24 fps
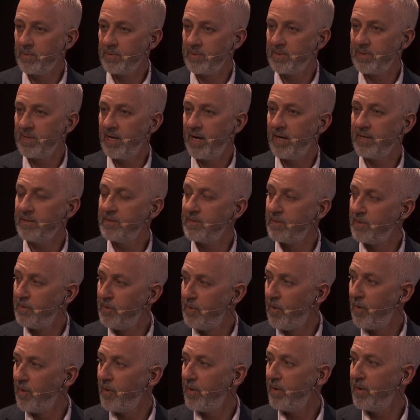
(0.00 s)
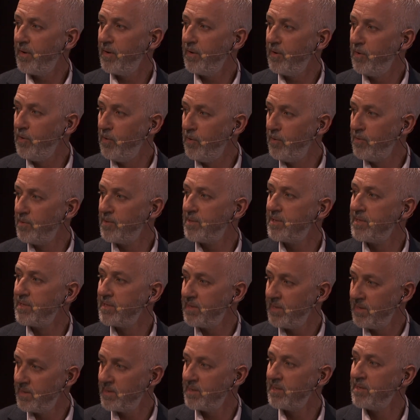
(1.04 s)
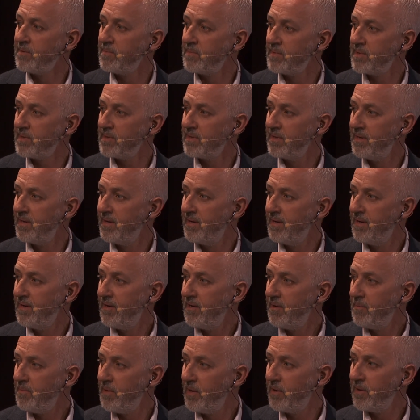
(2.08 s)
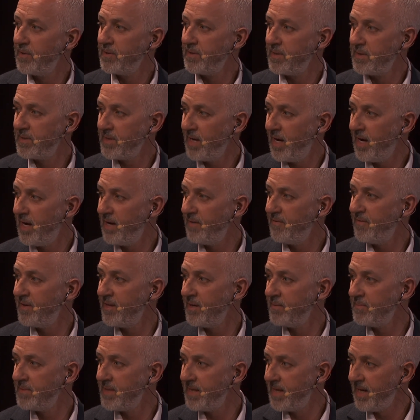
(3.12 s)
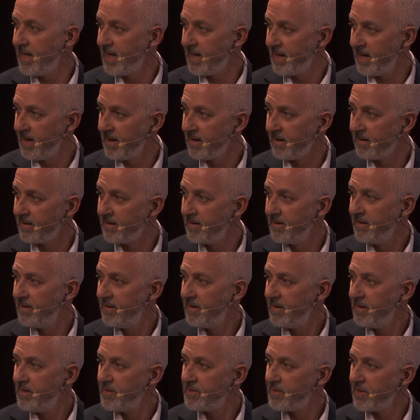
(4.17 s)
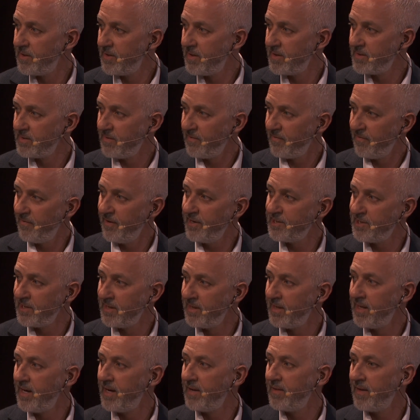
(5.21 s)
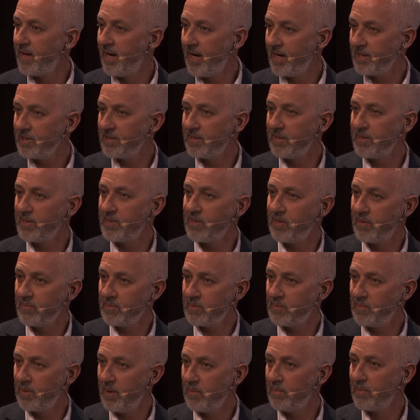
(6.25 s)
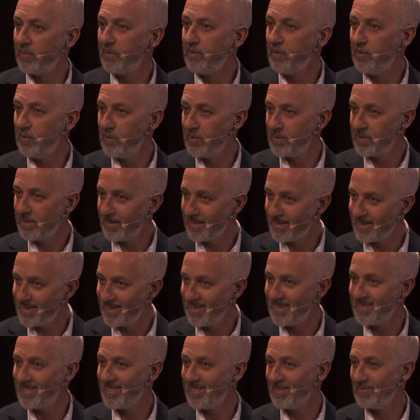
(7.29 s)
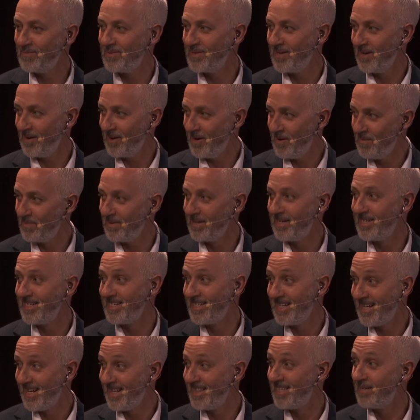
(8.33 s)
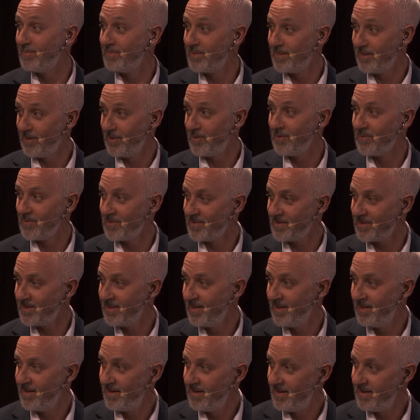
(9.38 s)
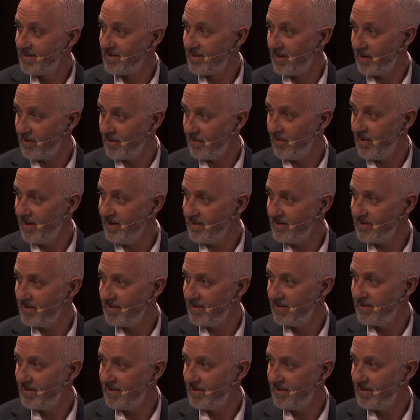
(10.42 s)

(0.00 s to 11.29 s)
start to not use the systems because it's hard for them to get in. So there's a friction there that actually stops people using the systems that companies need them to use. Is that correct?